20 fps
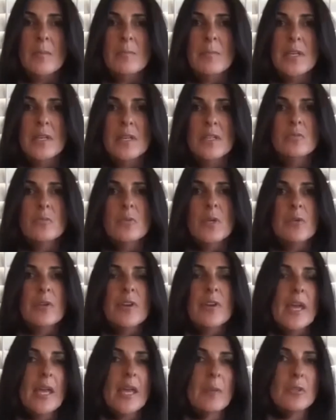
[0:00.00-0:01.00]
Because we
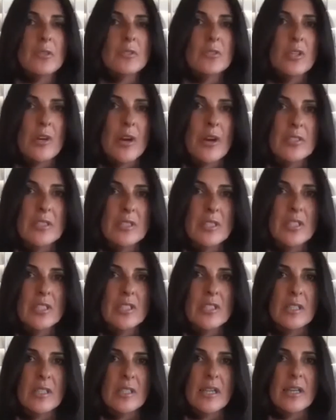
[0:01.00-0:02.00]
were able to
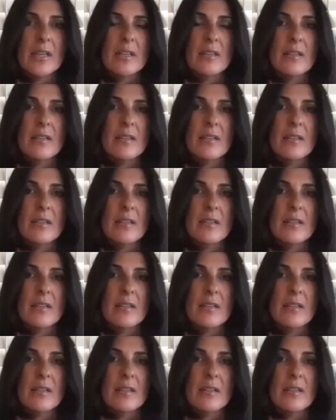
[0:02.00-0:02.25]
articulate